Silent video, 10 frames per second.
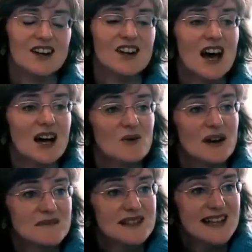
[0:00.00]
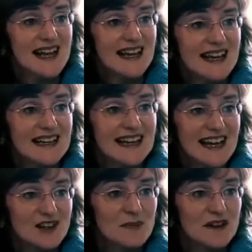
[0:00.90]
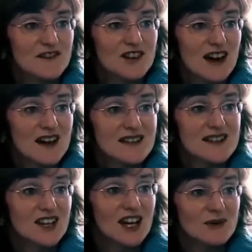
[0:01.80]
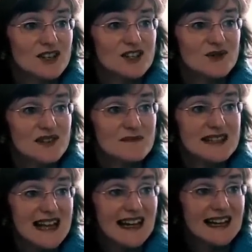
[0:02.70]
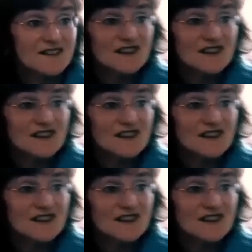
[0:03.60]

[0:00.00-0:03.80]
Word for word: no, I'm saying get up off your ass and go and do some selling no,